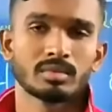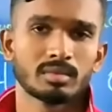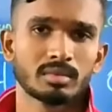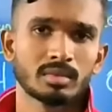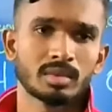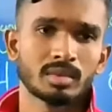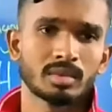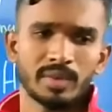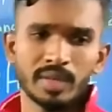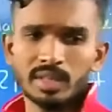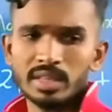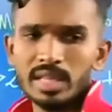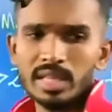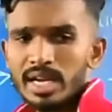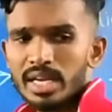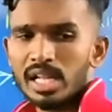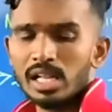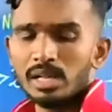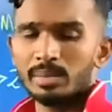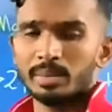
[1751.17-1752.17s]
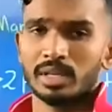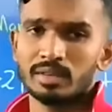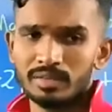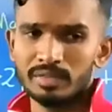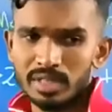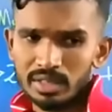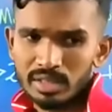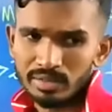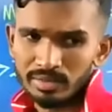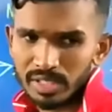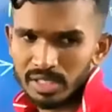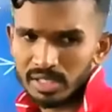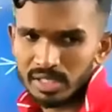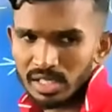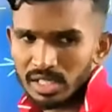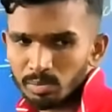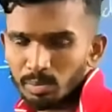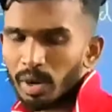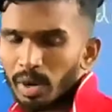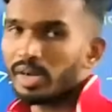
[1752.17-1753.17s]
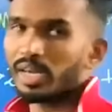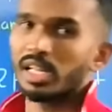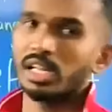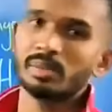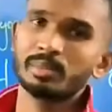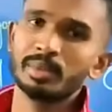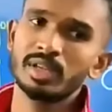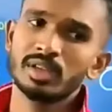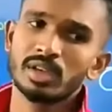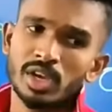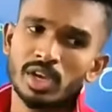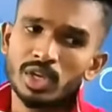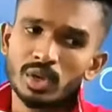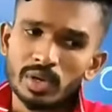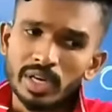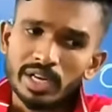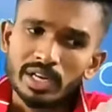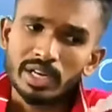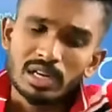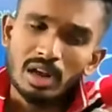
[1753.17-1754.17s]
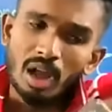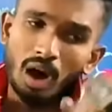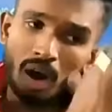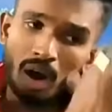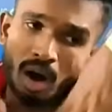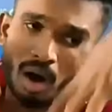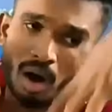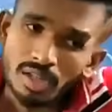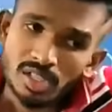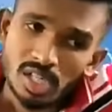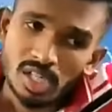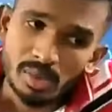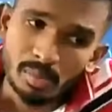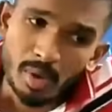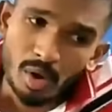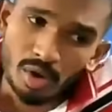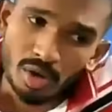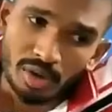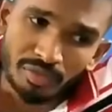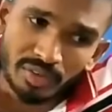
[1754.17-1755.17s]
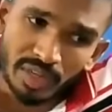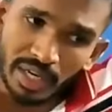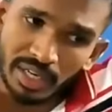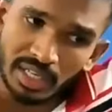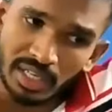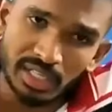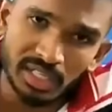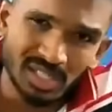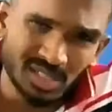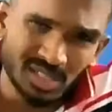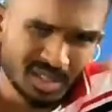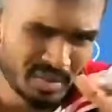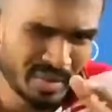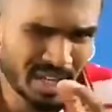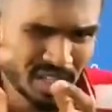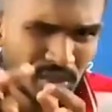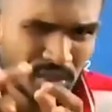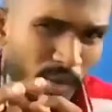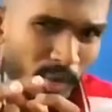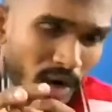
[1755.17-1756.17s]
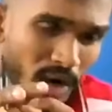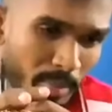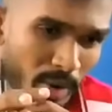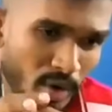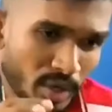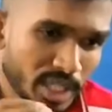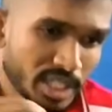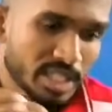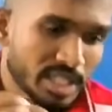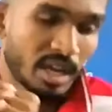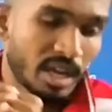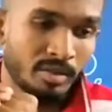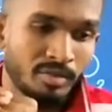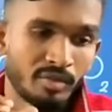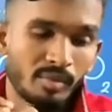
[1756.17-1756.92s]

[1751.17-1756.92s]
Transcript: With that, tell me, with this part, tell me, you need large amount of catalyst or very small amount is enough?